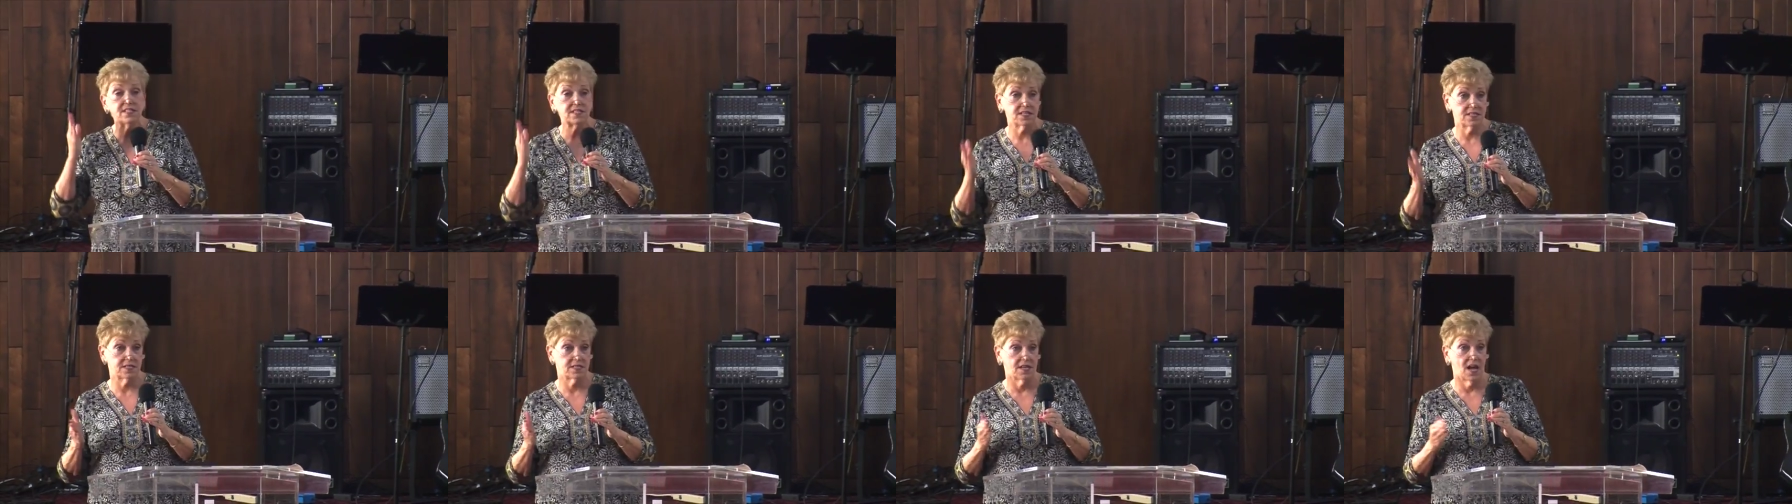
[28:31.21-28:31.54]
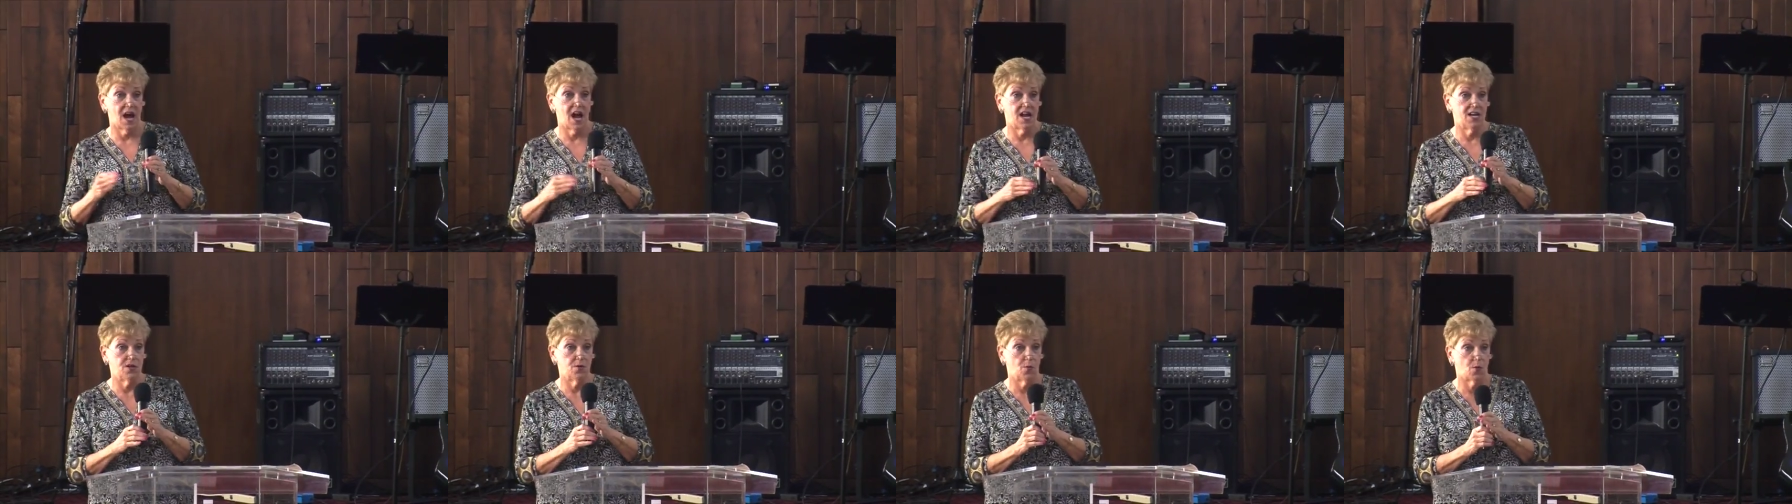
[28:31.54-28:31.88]

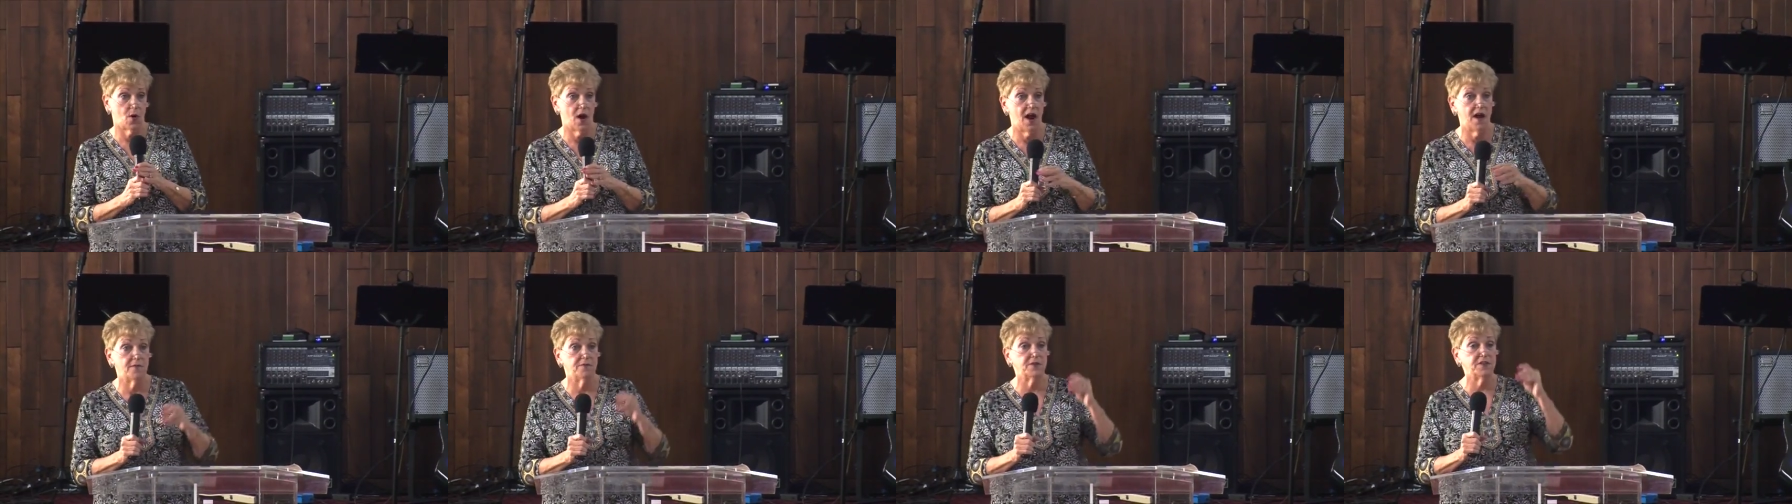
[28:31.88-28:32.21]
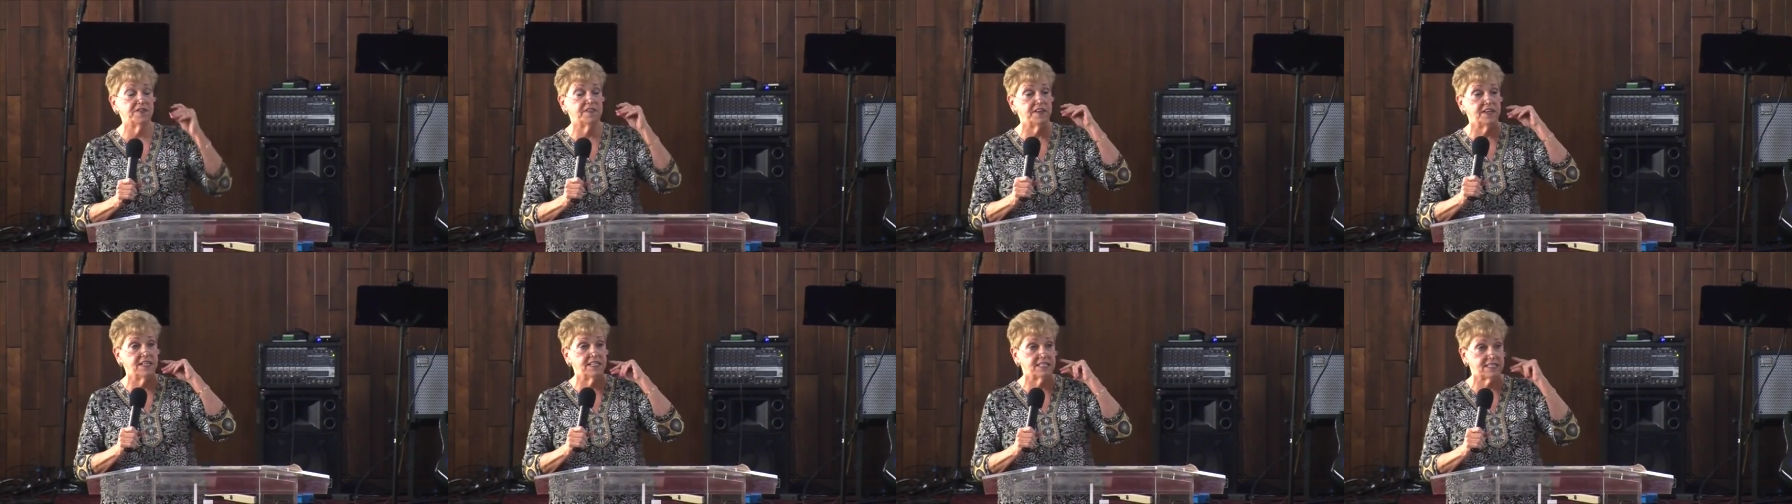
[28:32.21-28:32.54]
society where
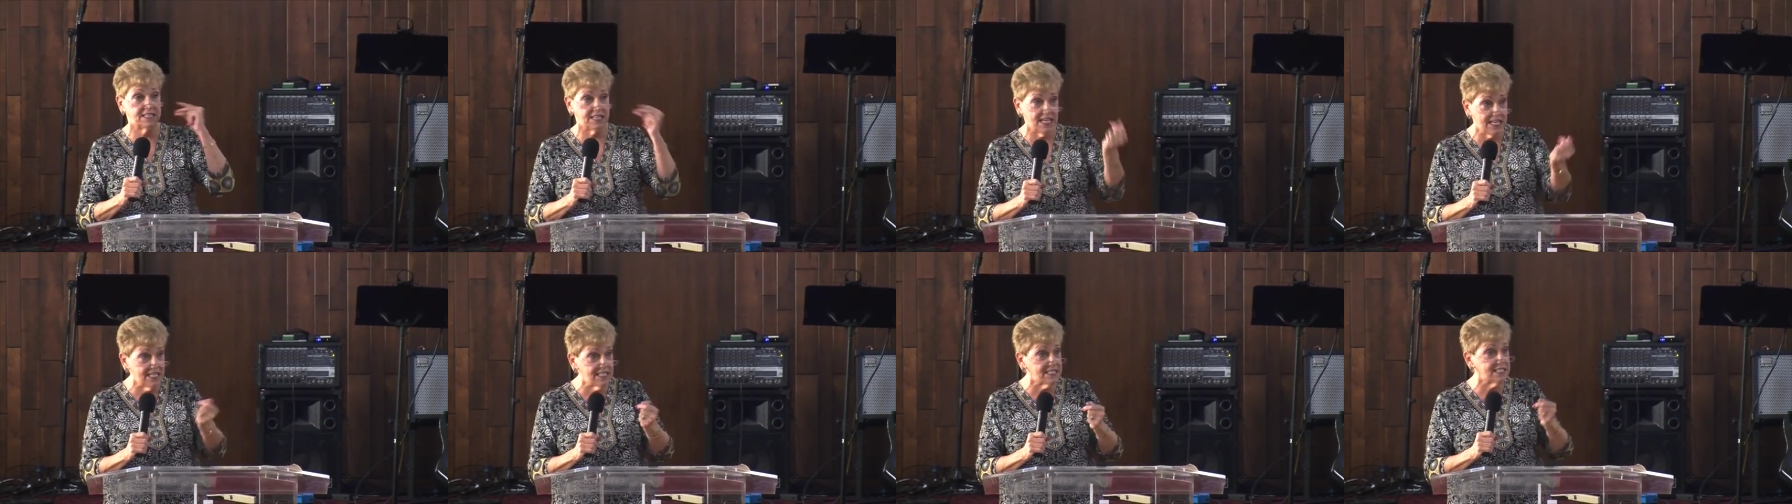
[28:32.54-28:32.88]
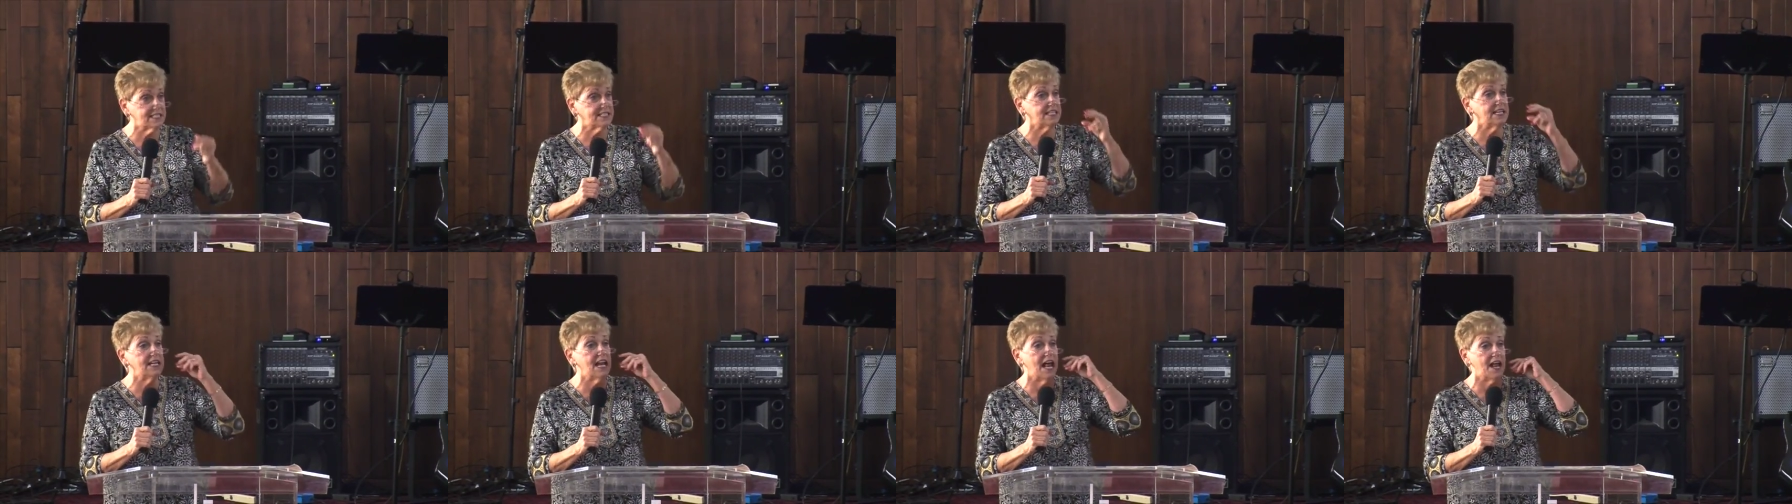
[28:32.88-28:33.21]
everything is
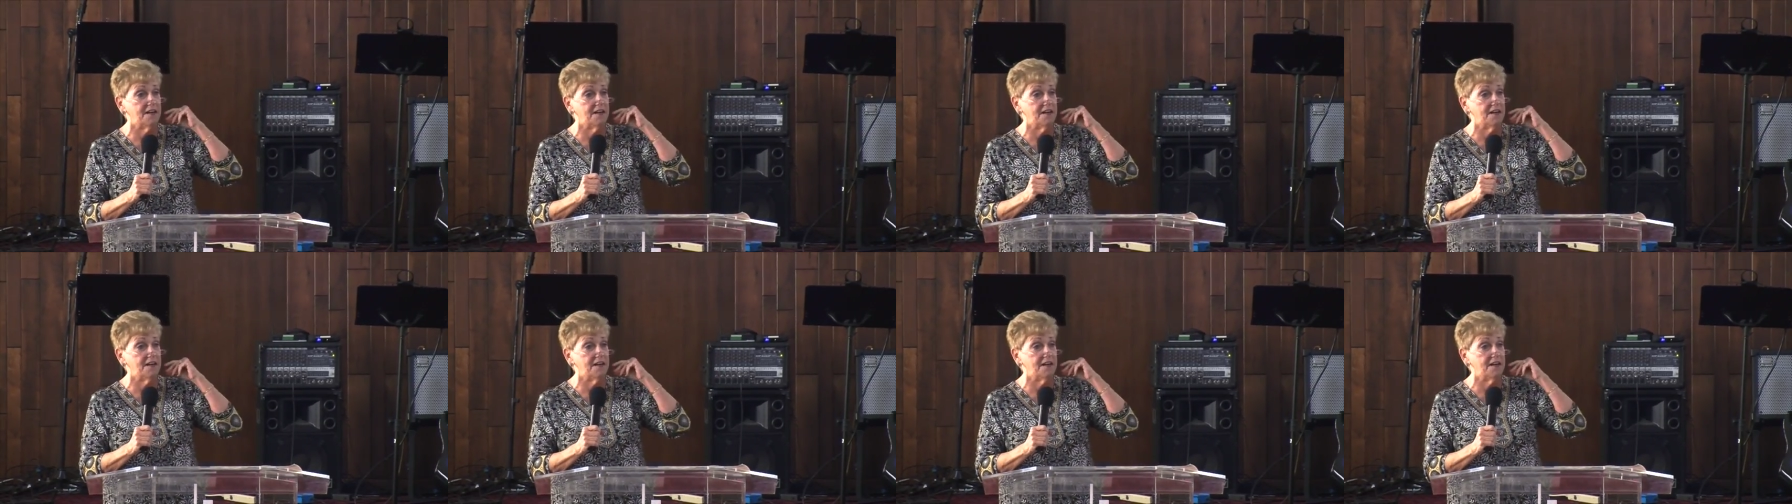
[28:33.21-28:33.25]
instant